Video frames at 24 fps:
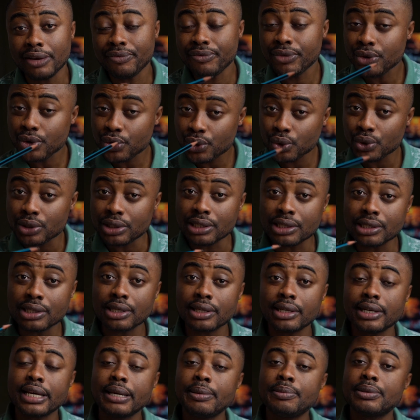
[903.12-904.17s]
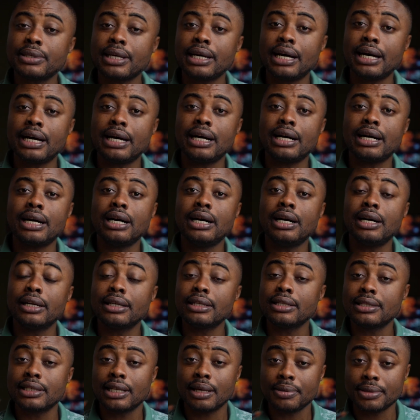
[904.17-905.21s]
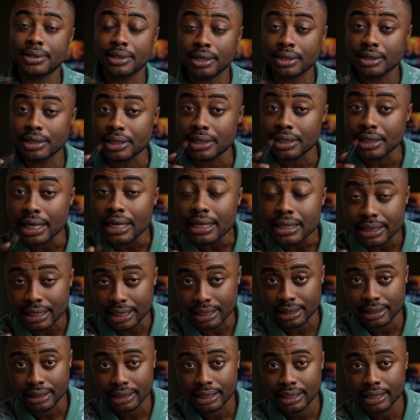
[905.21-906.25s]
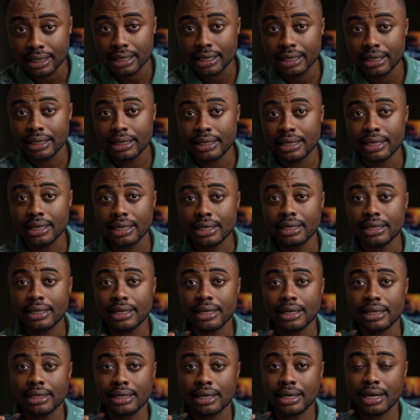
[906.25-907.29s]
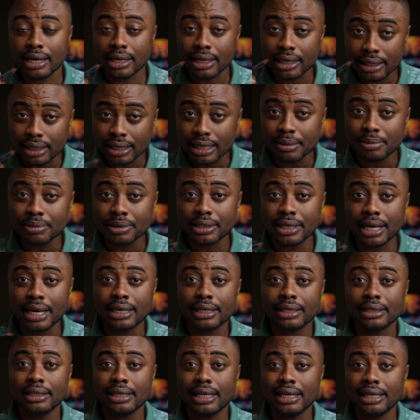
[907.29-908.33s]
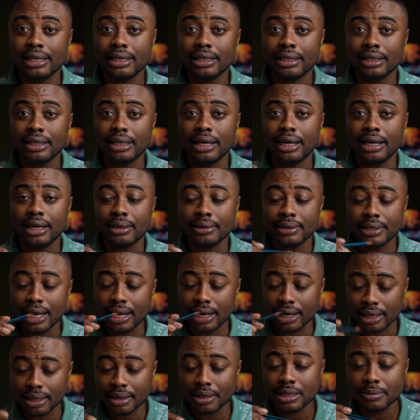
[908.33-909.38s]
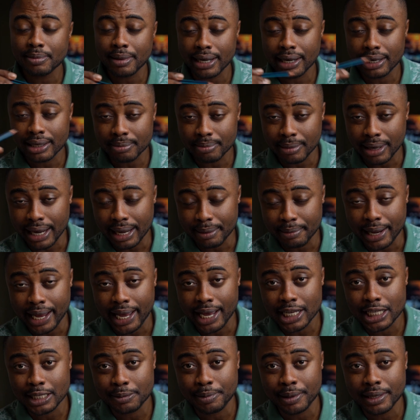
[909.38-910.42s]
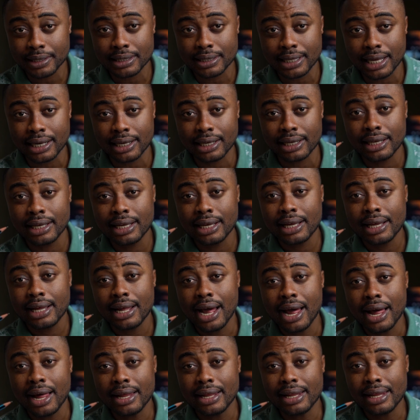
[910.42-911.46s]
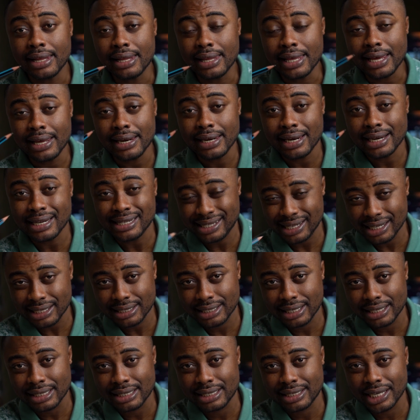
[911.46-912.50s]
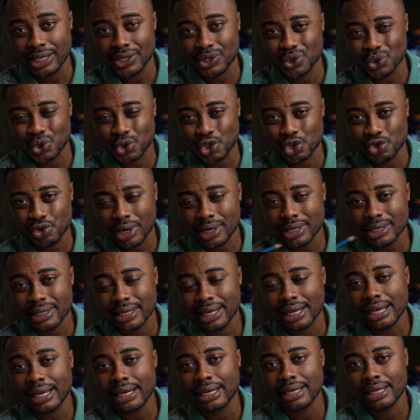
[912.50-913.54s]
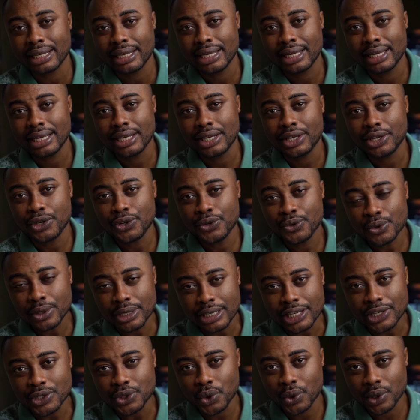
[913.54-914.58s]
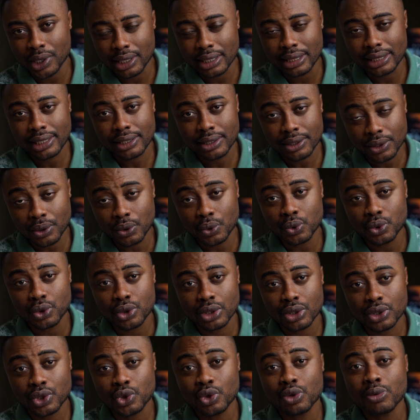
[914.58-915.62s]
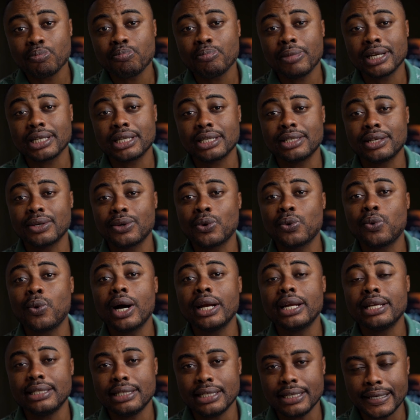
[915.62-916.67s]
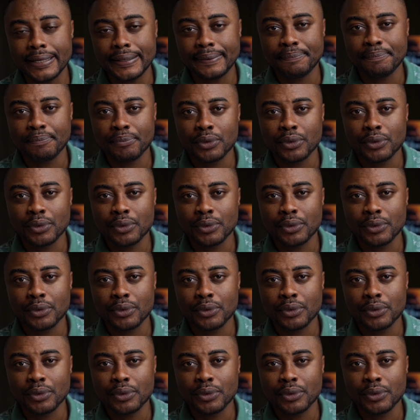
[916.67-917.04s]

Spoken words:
even though these claims are unsubstantiated, there are claims that there are claims by experts that they did this just to strengthen, these other telcos to match the quality